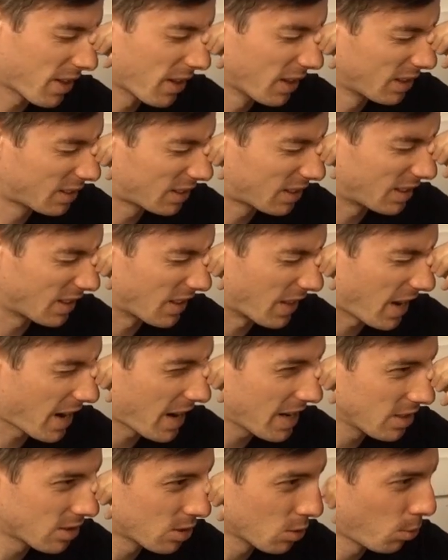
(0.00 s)
I think it's
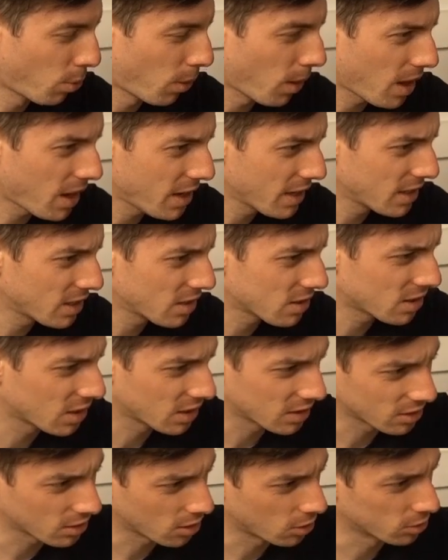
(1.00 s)
nine suppliers,
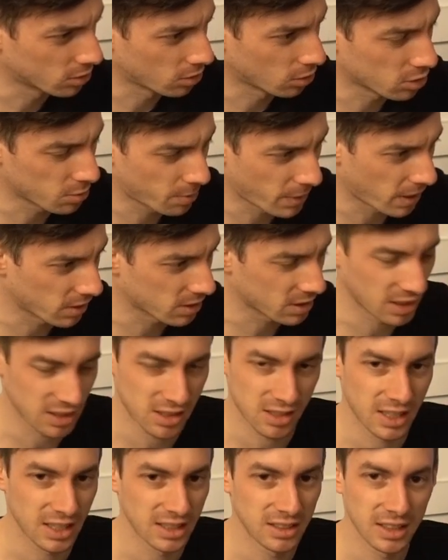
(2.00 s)
and you know, those barrels got
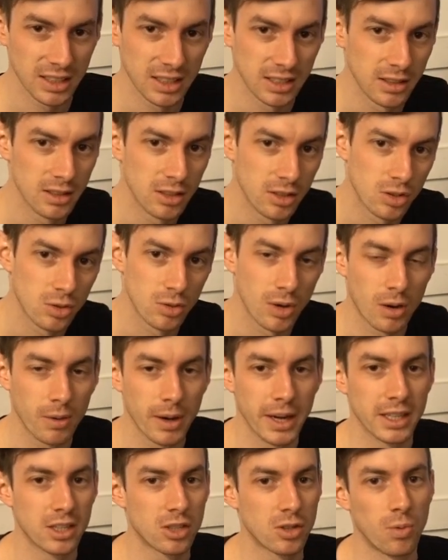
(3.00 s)
sent in to
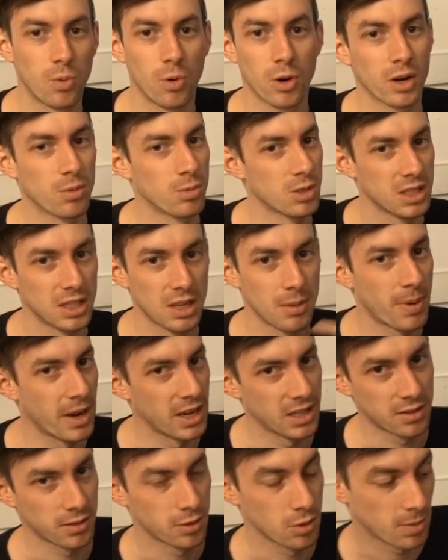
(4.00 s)
our headquarters within the
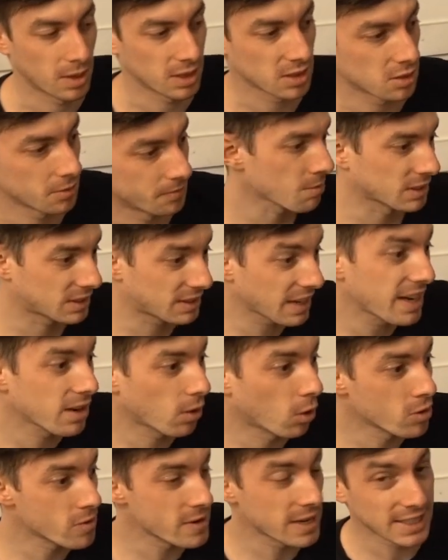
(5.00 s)
past few months, but they
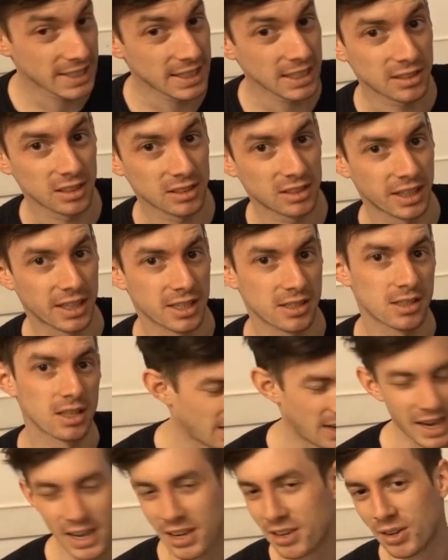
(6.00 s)
already did the test.
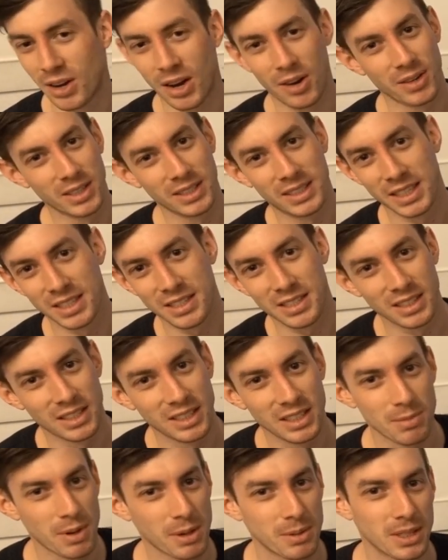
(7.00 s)
I don't know how they tested
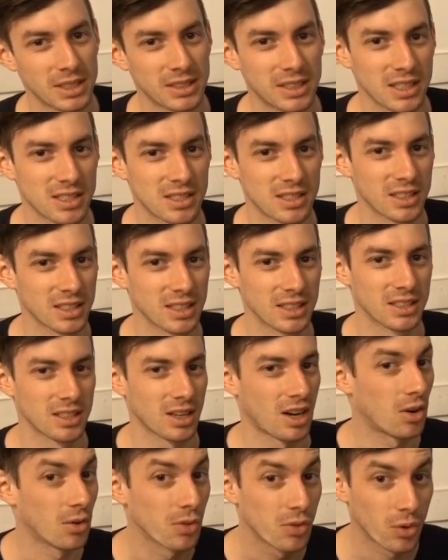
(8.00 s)
it. Maybe they tested it
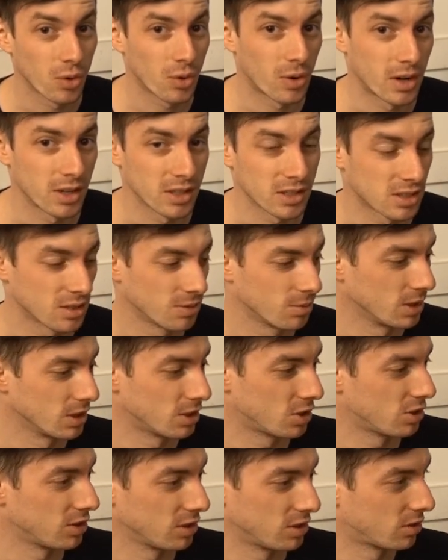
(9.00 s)
outdoors,
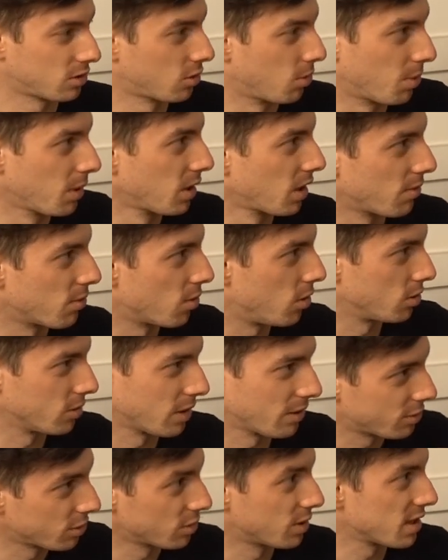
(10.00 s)
which is completely wrong.
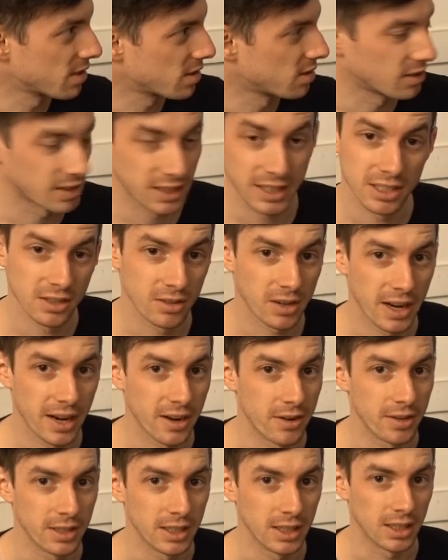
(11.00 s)
You have to test it in an indoor
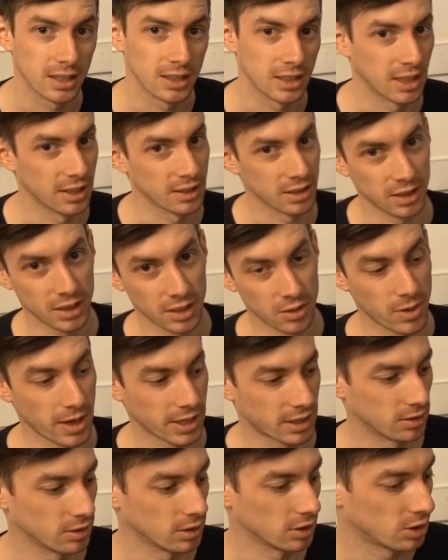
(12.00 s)
area under the right
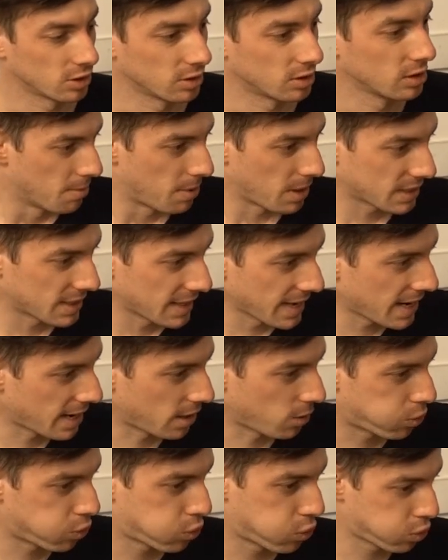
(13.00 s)
conditions. But yeah,